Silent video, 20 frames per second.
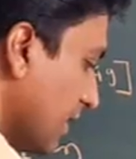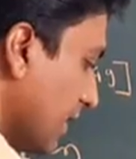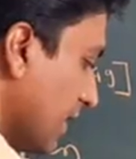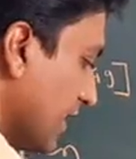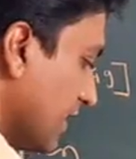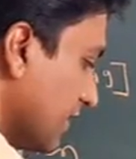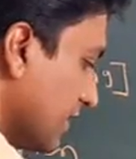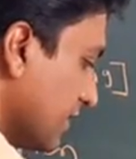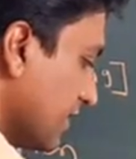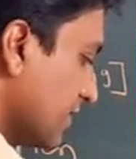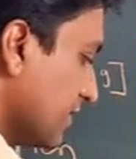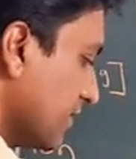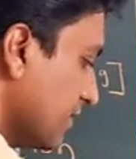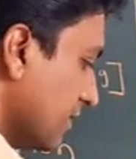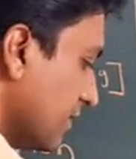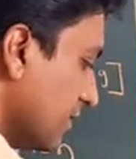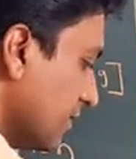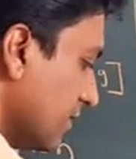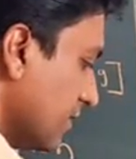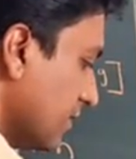length,
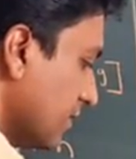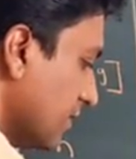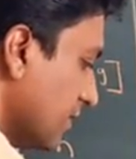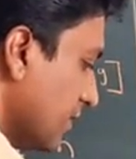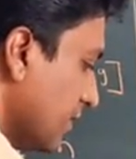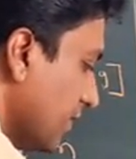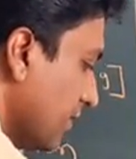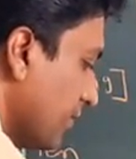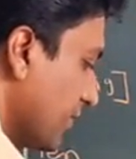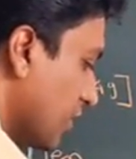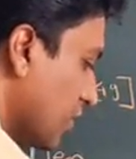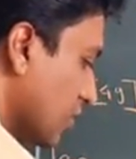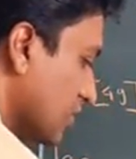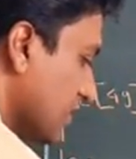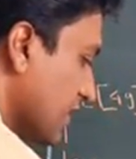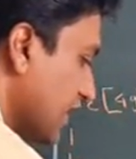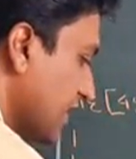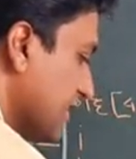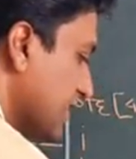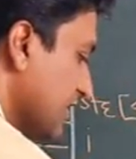
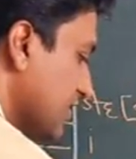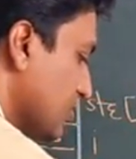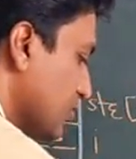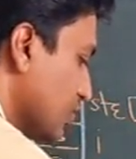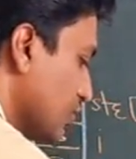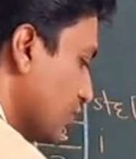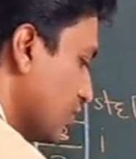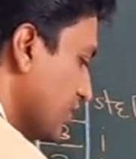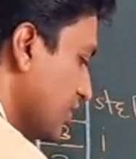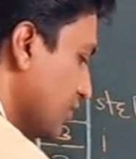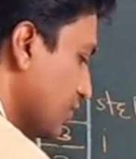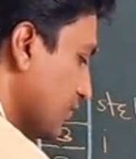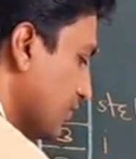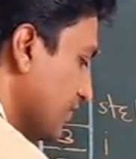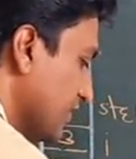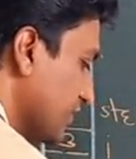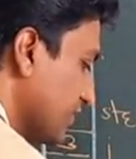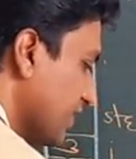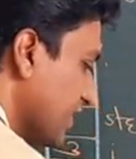because length is stored into which